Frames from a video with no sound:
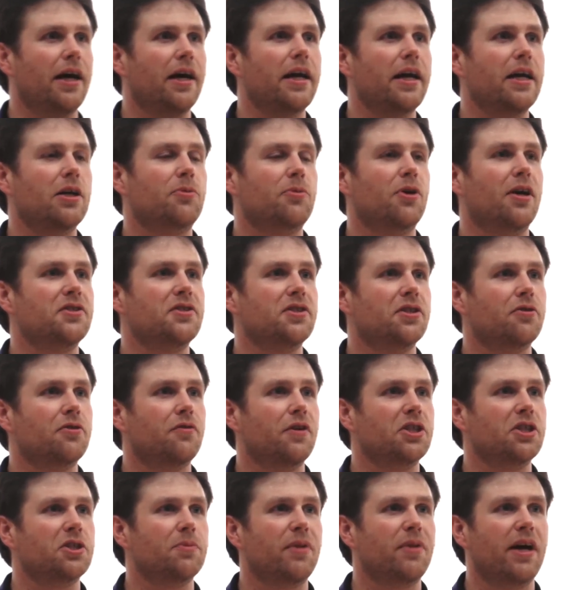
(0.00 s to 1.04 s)
enterprise
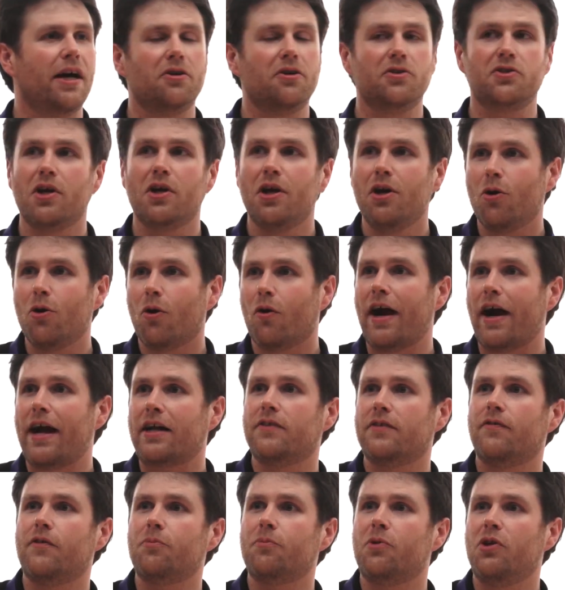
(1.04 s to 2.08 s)
integration patterns, or
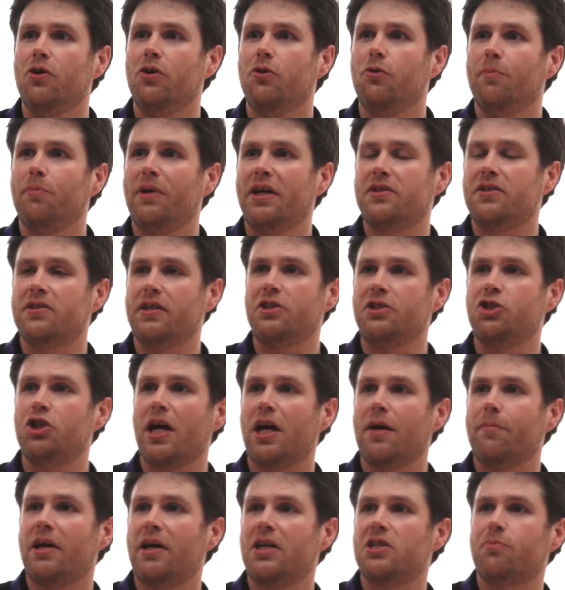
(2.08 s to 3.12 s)
ActiveMQ makes a
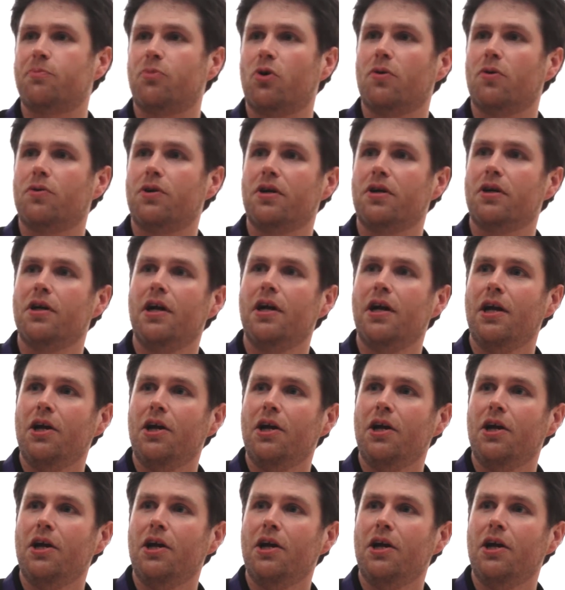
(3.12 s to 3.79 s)
JMS broker.